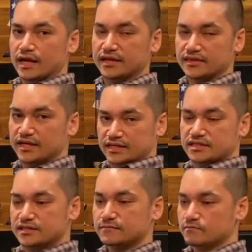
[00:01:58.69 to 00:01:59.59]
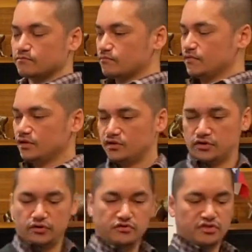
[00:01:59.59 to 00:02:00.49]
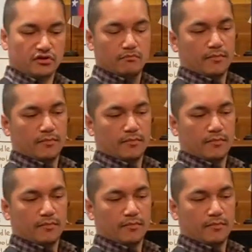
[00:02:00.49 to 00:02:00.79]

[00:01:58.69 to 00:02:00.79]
like this, using your